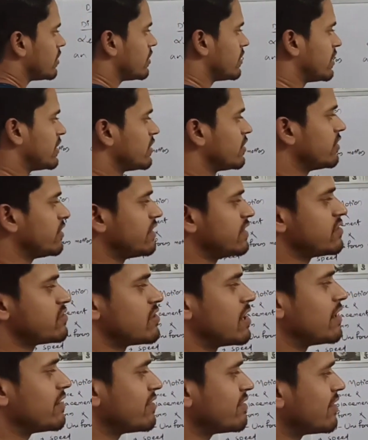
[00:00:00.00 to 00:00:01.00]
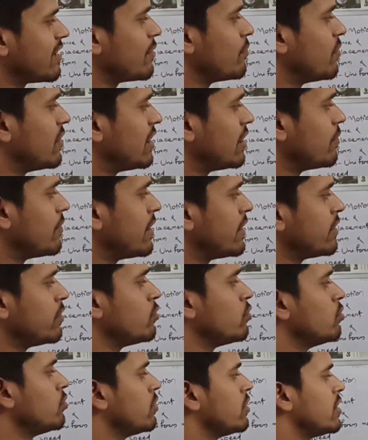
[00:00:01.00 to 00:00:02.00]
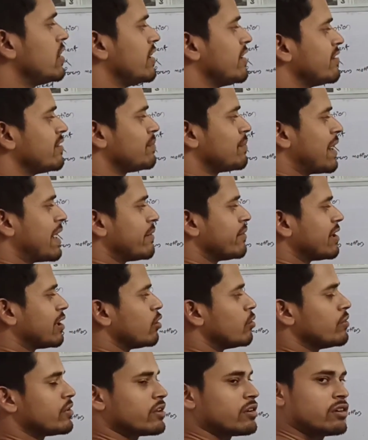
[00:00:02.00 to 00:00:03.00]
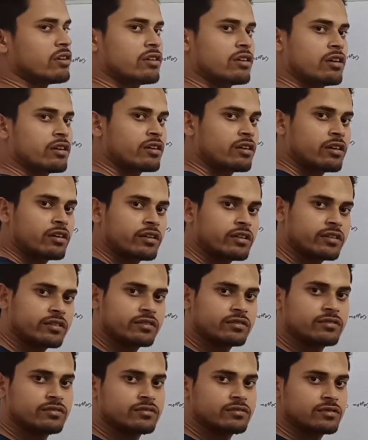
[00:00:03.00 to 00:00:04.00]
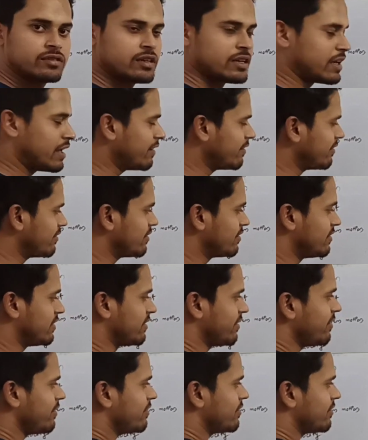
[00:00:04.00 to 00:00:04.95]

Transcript: Then the distance traveled by you is 5 kilometers or not? Yes, this is